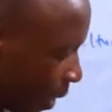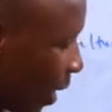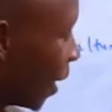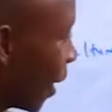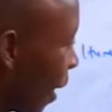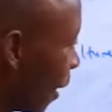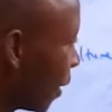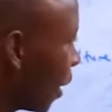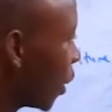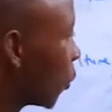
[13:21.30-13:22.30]
scale
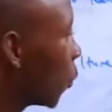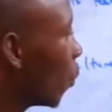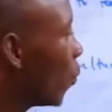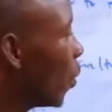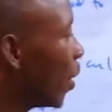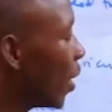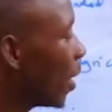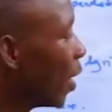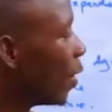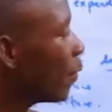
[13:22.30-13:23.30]
agriculture should be
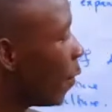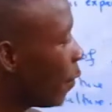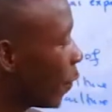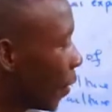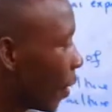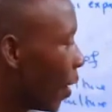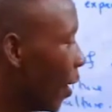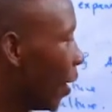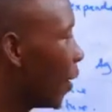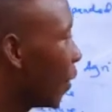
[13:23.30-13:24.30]

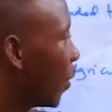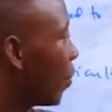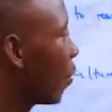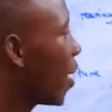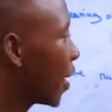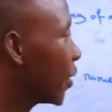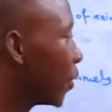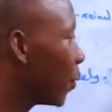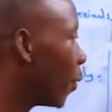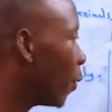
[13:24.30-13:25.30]
involving in the
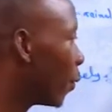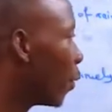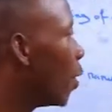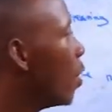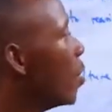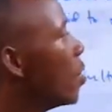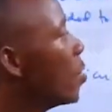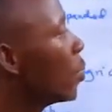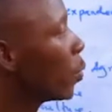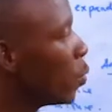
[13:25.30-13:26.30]
production of
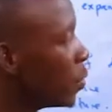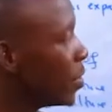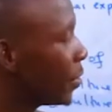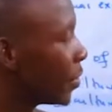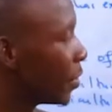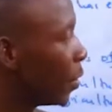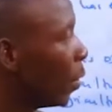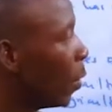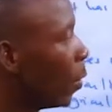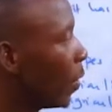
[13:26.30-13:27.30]
goods,
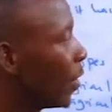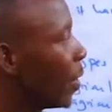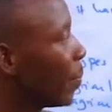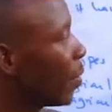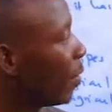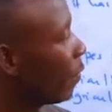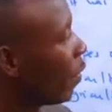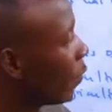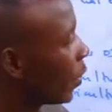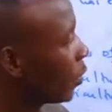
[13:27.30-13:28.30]
or
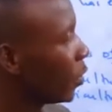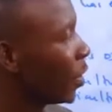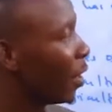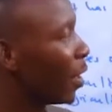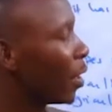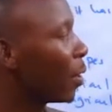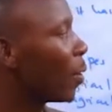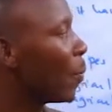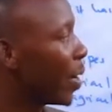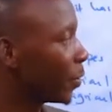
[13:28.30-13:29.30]
involving in the
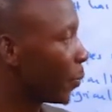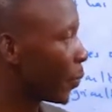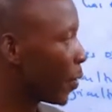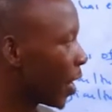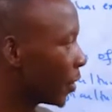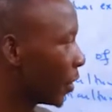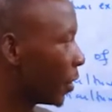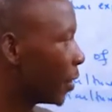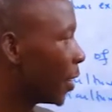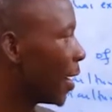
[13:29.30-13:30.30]
commercial
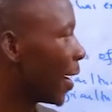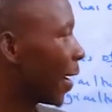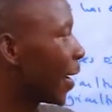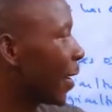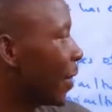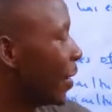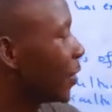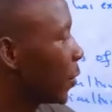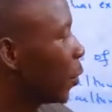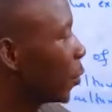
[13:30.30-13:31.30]
production like
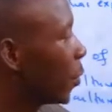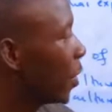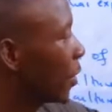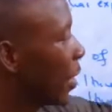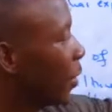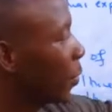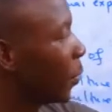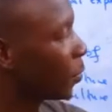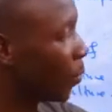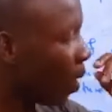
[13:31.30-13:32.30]
this cotton,
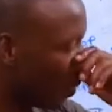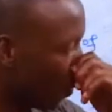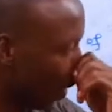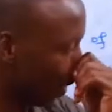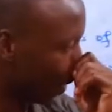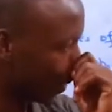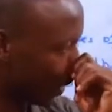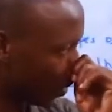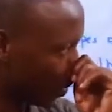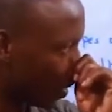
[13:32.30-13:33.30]
sisal, tobacco, and
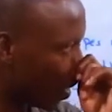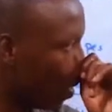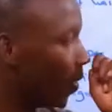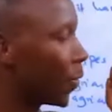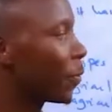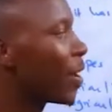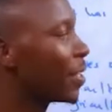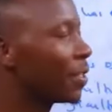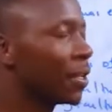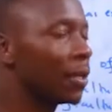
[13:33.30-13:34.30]
etc., so
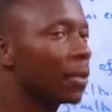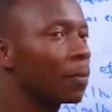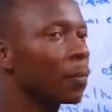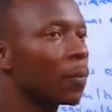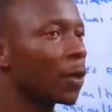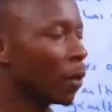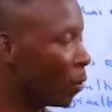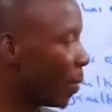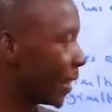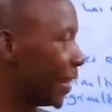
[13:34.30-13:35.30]
that the
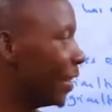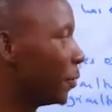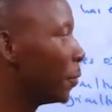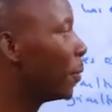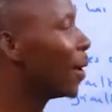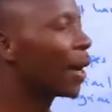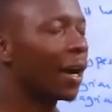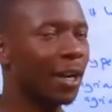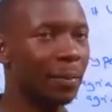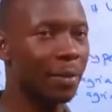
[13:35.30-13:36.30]
raw material
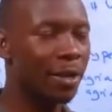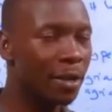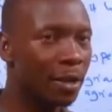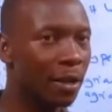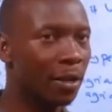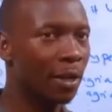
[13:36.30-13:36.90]
can be